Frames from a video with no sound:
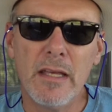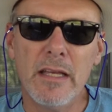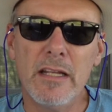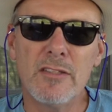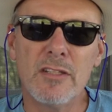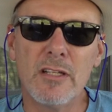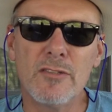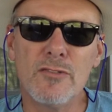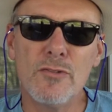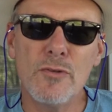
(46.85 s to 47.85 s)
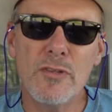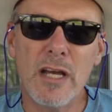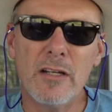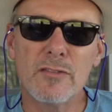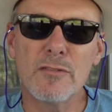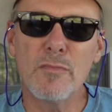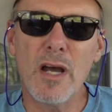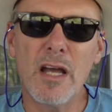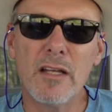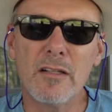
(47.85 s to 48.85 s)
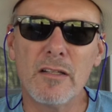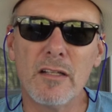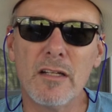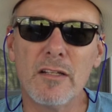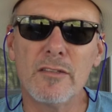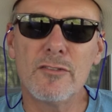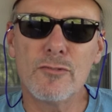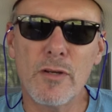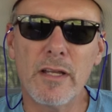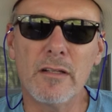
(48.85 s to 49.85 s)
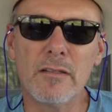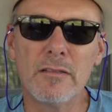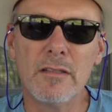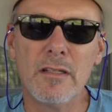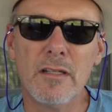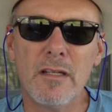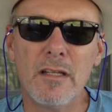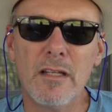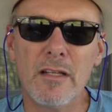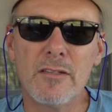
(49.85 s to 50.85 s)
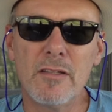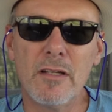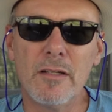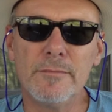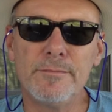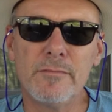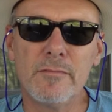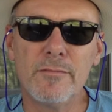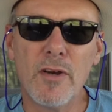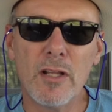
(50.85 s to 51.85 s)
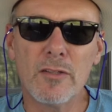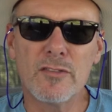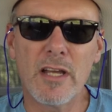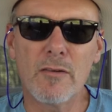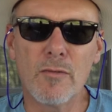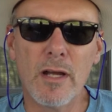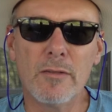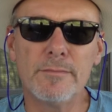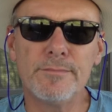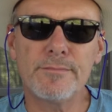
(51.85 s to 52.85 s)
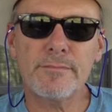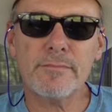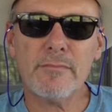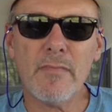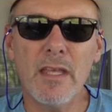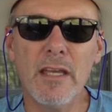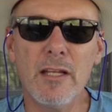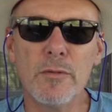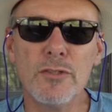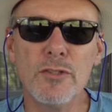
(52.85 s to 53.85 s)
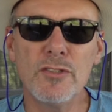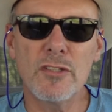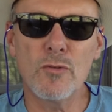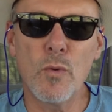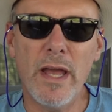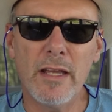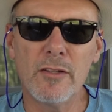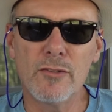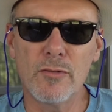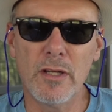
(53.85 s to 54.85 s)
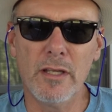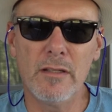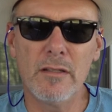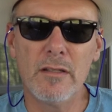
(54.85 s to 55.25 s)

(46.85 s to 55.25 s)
And it's a 2,000-mile trail that follows that route. And it was used as a wagon train.